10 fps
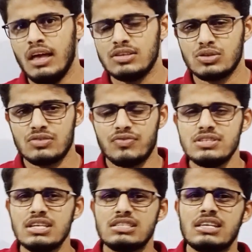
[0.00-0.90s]
So
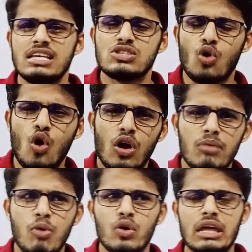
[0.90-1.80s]
physics is all
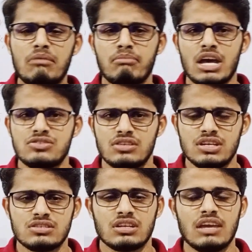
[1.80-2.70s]
about imagination.